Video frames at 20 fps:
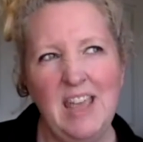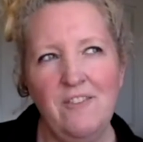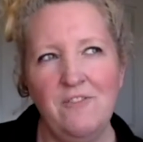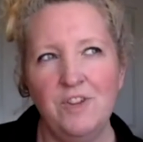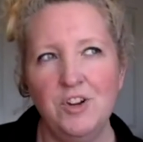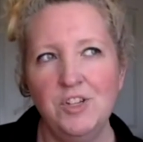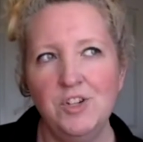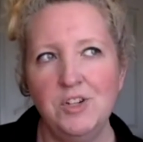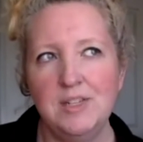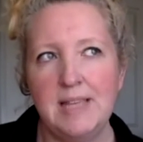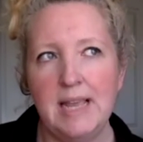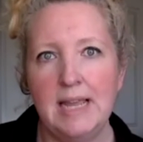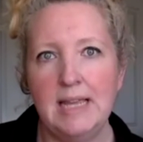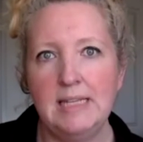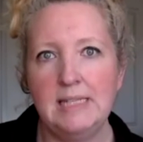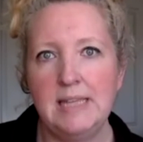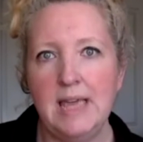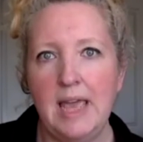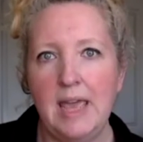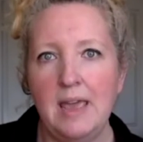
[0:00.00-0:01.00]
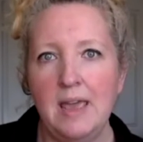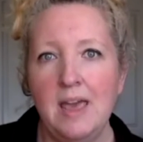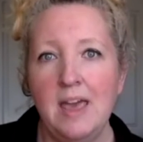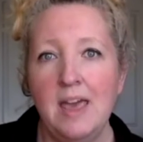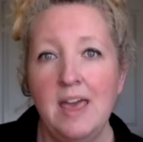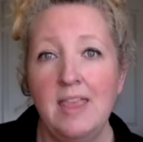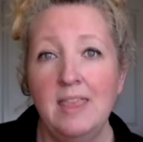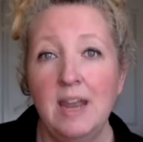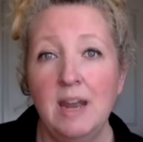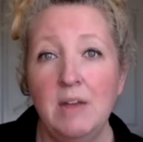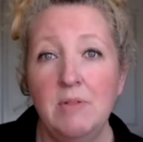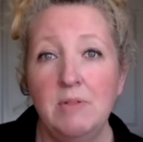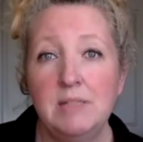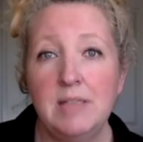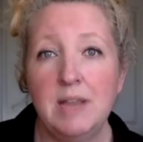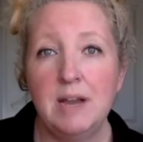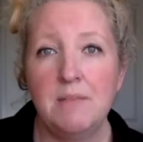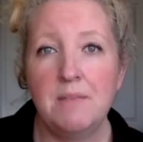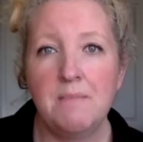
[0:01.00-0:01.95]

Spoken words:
first or second day that I was there,